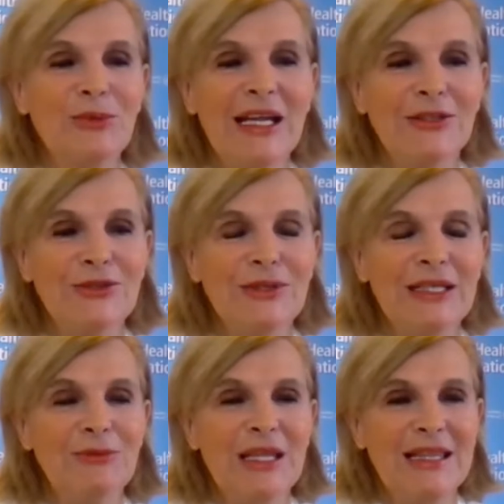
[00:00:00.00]
we are
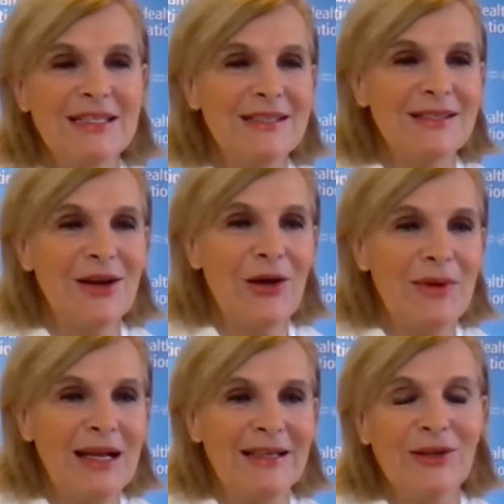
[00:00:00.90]
doing with This is
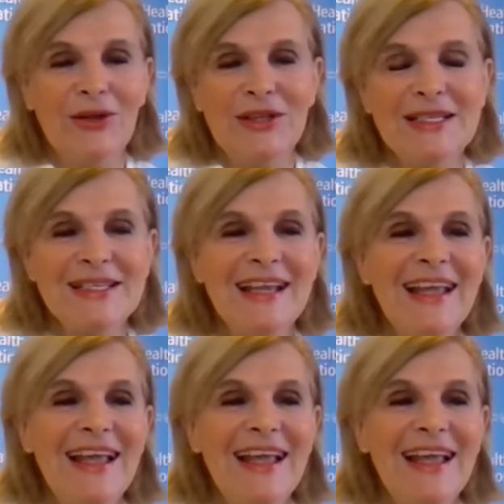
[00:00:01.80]
Global and others.